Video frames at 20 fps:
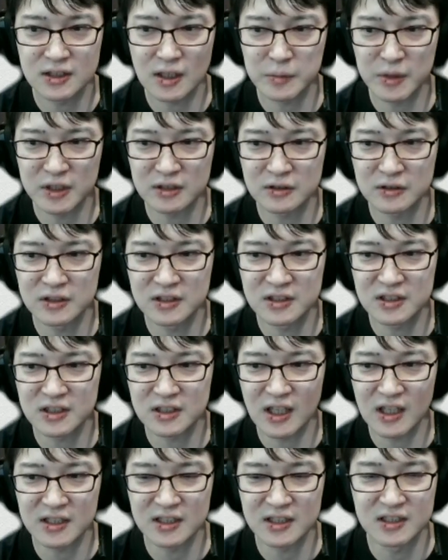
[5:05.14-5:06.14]
a
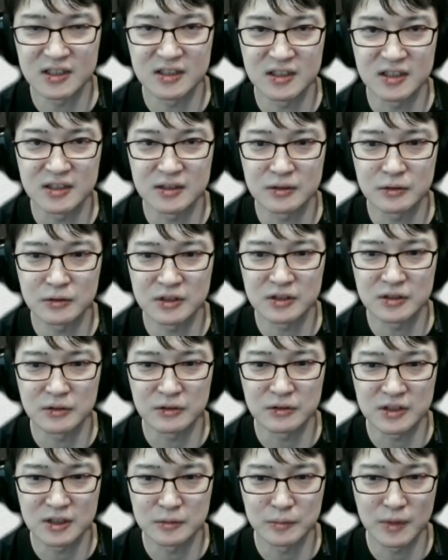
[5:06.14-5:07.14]
request is then made
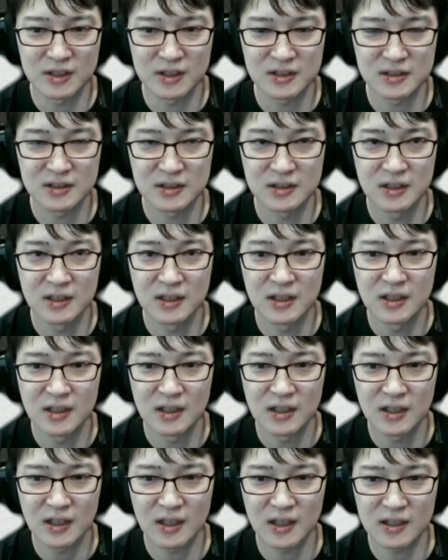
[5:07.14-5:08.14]
to the vector
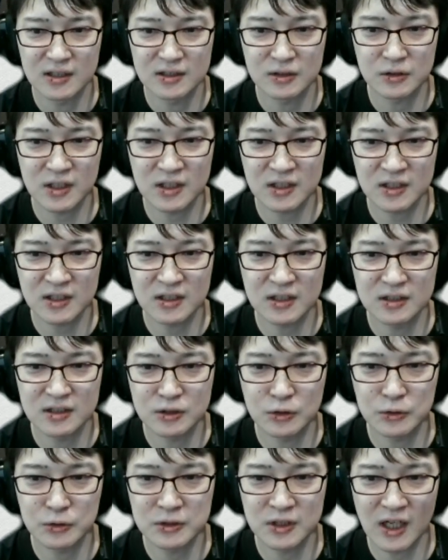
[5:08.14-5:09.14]
search engine as a
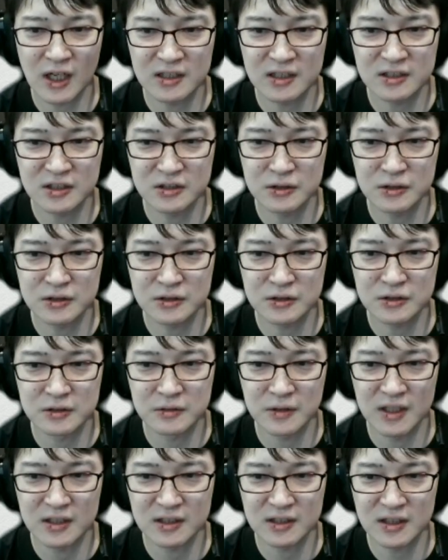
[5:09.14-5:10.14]
query to obtain a list of
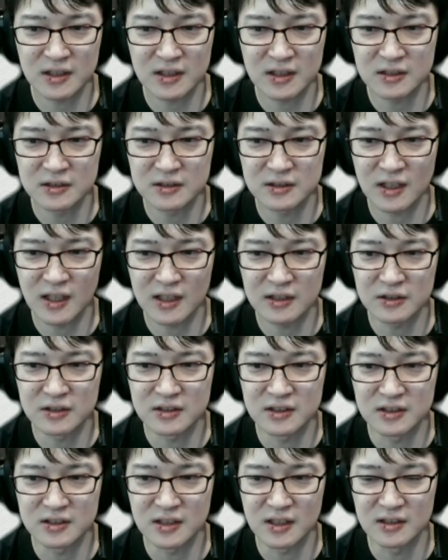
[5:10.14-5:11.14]
articles that are
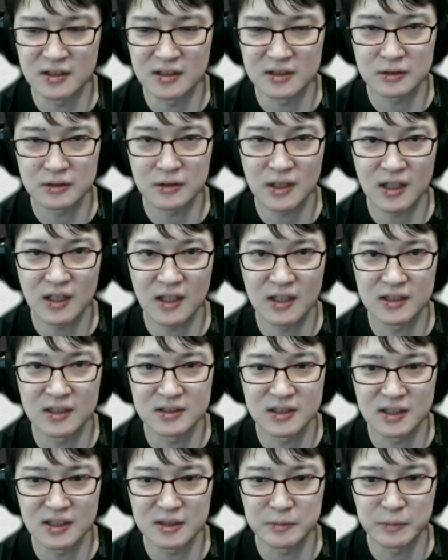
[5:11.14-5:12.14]
close to
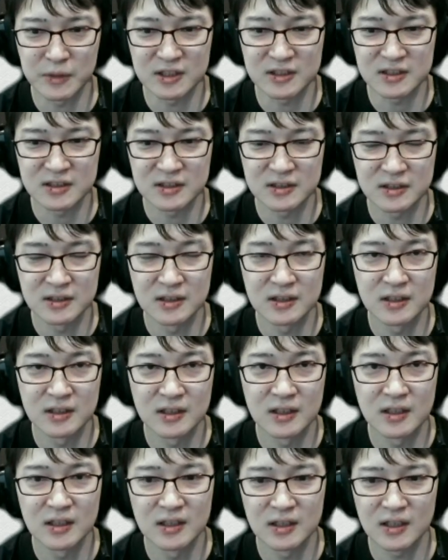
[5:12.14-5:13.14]
the user vector
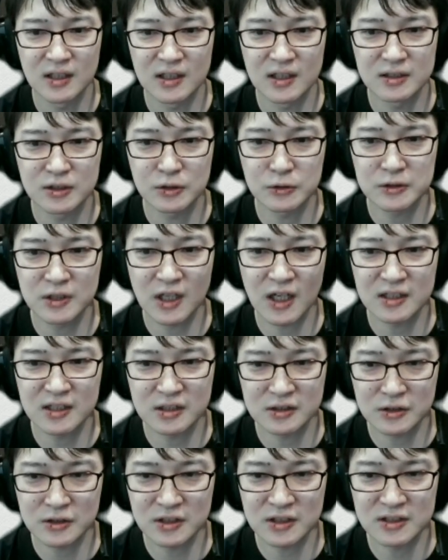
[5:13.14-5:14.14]
and add
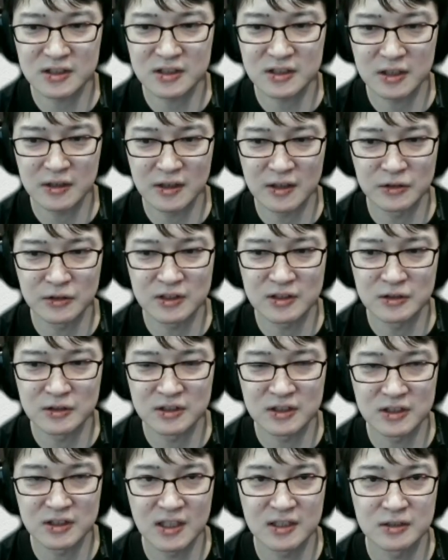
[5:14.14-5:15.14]
the duplication to
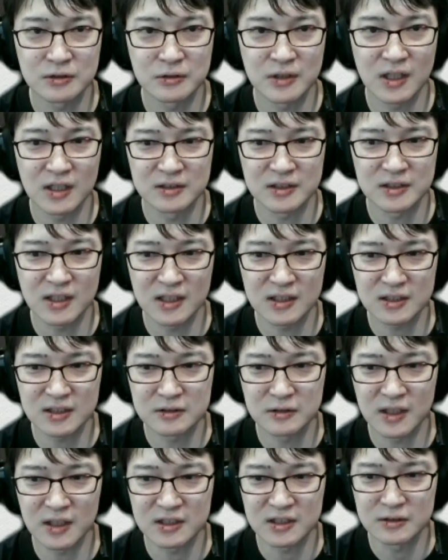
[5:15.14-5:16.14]
the list, and the
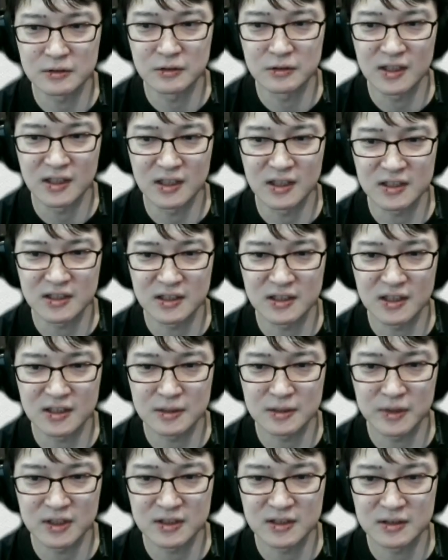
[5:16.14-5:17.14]
list of
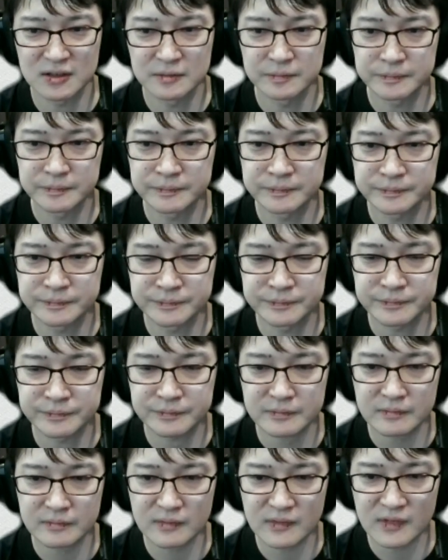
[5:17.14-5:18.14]
recommendation to the user is
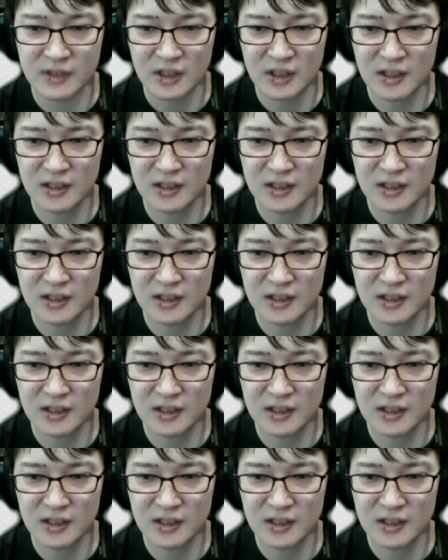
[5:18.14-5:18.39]
complete.